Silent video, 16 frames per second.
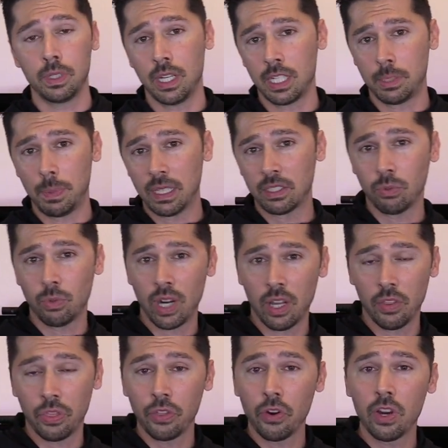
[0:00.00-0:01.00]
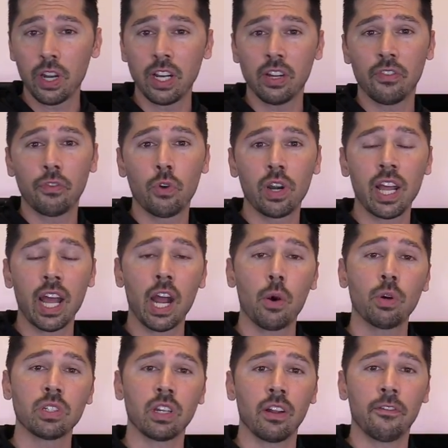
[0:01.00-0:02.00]
Expect around 30 to 40
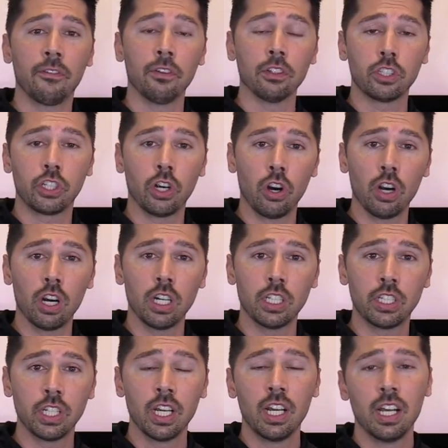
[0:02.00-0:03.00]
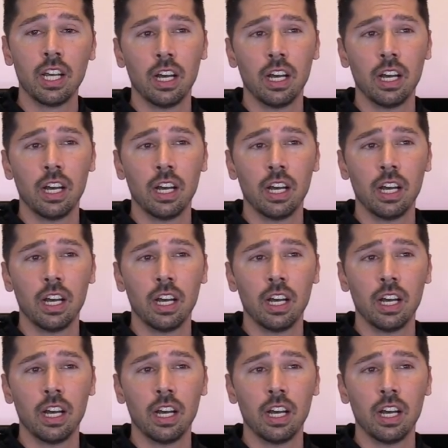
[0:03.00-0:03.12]
hours on a full charge.